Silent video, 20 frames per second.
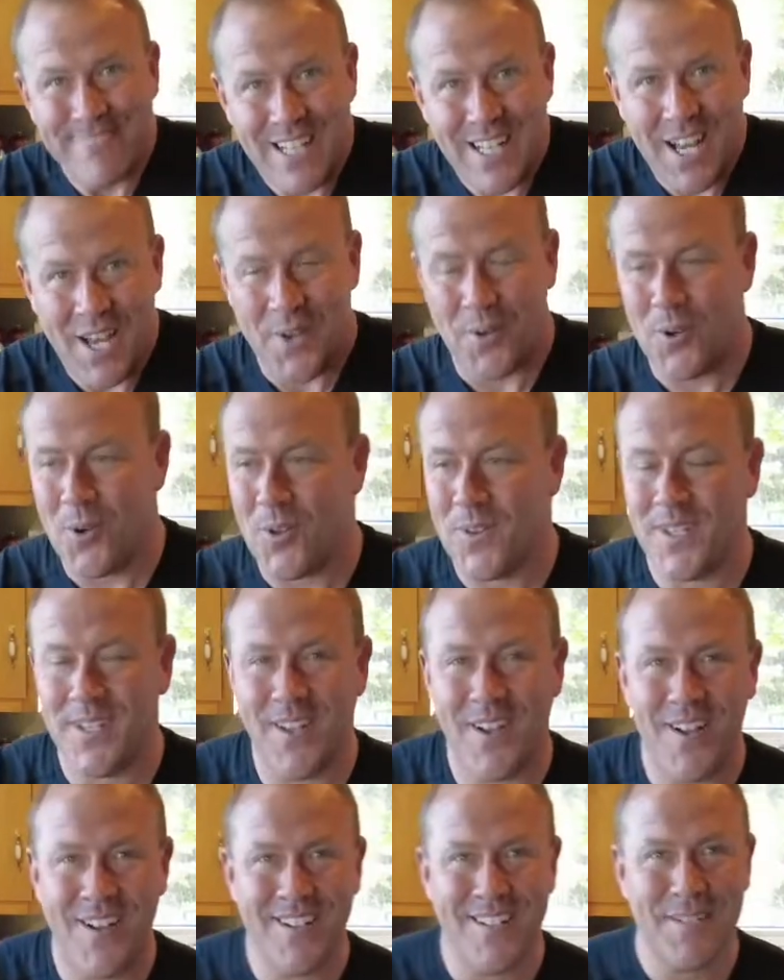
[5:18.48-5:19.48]
I don't know on the
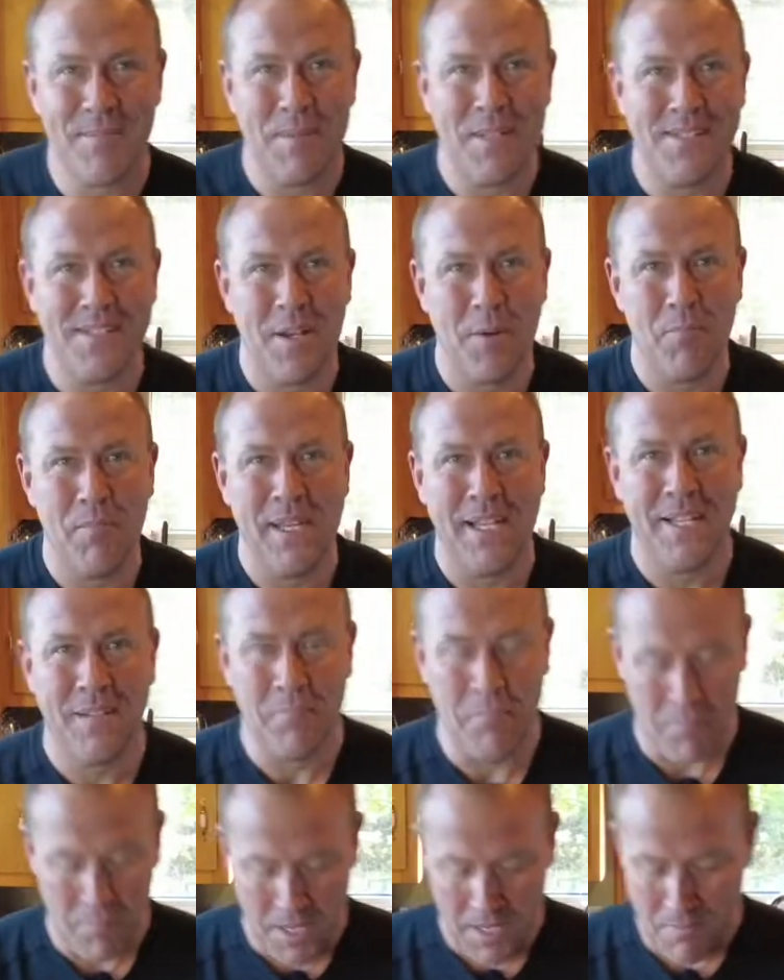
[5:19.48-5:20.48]
dog, it depends how big
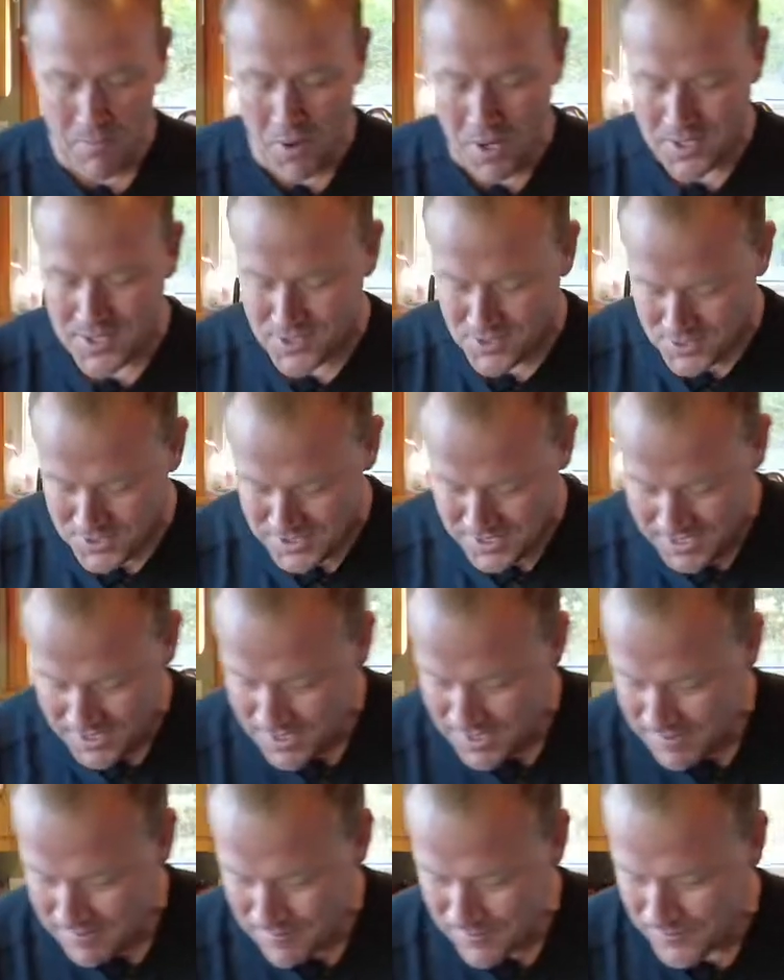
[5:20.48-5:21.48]
and monstrous they
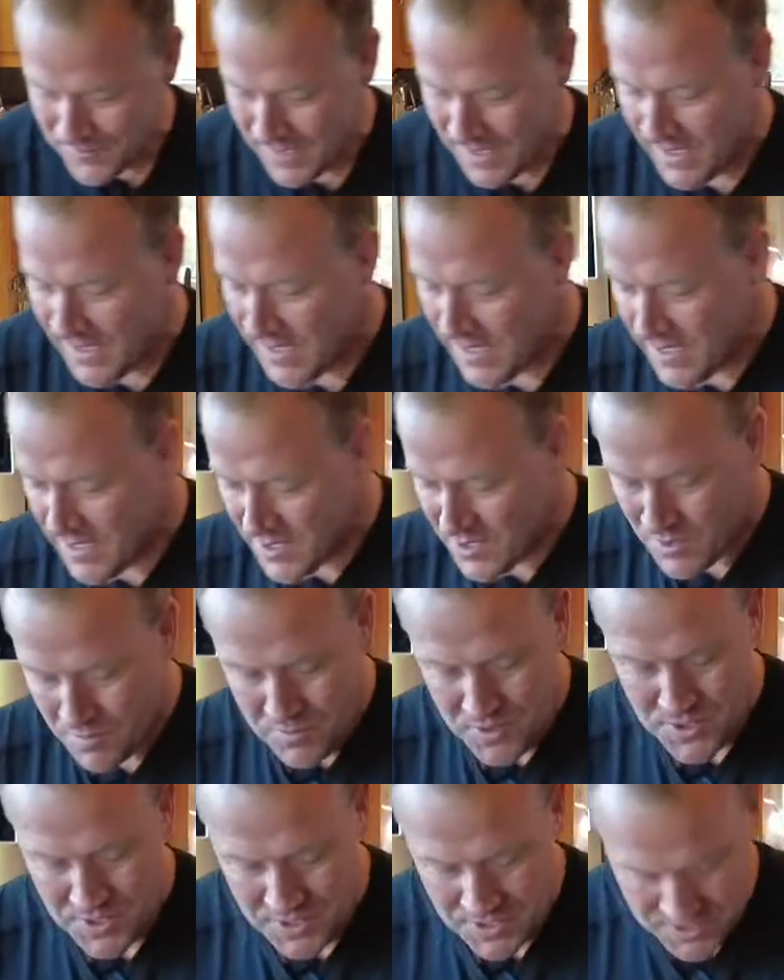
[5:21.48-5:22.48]
are. So I'm
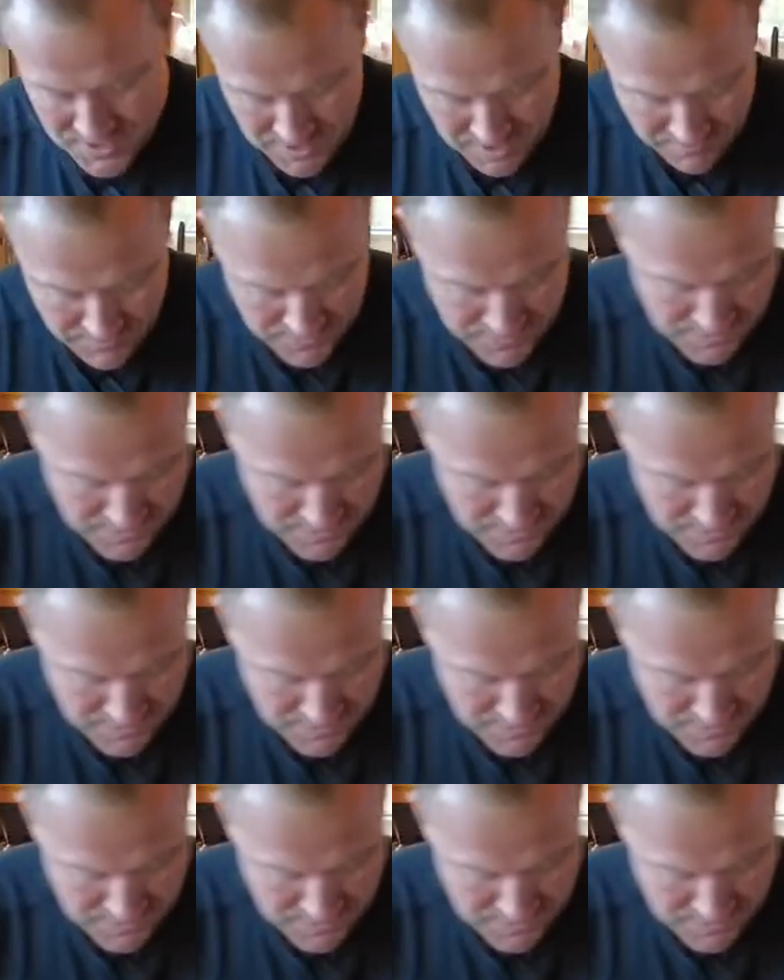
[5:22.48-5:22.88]
just gonna stuff this